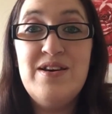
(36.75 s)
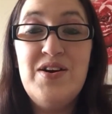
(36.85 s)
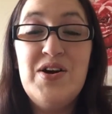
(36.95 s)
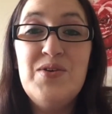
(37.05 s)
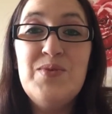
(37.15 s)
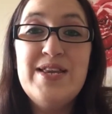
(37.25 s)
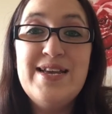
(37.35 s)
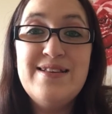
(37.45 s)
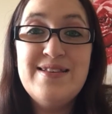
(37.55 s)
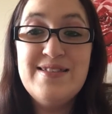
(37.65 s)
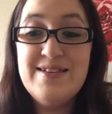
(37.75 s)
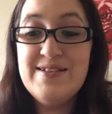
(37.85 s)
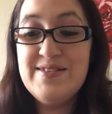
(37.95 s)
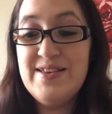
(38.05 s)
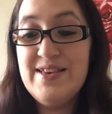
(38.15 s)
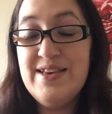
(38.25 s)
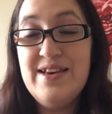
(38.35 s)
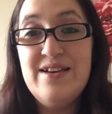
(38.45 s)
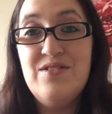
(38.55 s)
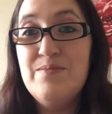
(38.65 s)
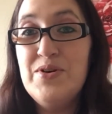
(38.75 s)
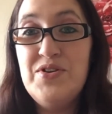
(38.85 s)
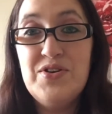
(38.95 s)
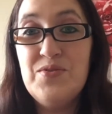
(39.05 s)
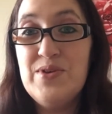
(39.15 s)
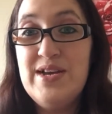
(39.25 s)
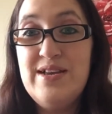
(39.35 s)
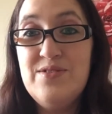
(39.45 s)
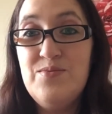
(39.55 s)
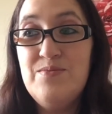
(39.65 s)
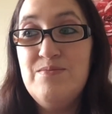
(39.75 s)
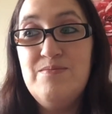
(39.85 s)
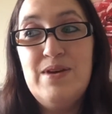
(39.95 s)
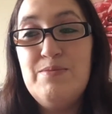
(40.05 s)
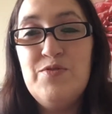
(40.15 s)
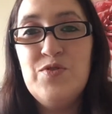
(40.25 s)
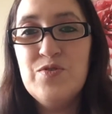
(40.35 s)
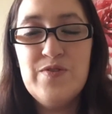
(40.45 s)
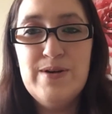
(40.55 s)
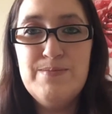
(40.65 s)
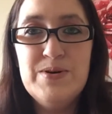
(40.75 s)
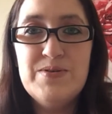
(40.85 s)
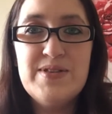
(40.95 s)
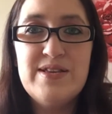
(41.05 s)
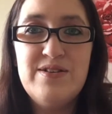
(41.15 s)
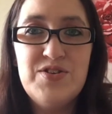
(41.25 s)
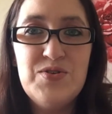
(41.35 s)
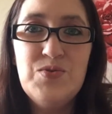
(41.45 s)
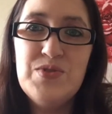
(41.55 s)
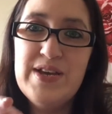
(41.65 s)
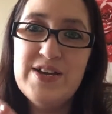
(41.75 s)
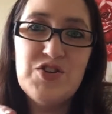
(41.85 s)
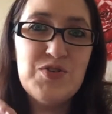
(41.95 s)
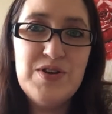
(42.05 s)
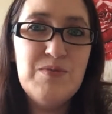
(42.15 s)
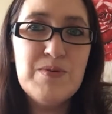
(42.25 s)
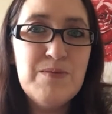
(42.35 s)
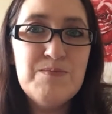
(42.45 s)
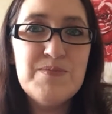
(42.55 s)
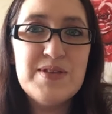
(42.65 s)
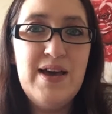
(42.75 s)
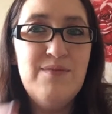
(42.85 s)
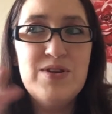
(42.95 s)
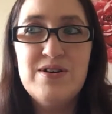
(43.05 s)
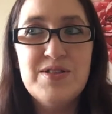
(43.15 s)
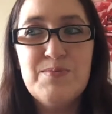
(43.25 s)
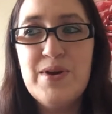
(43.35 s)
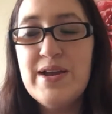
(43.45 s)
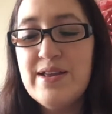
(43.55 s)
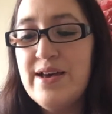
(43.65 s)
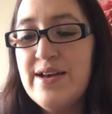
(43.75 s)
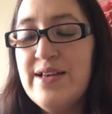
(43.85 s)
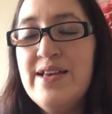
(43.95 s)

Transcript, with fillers: I went into this thinking I'm only going to read maybe four or five books and I'll do all the extra little prompts, like have a dance break and that.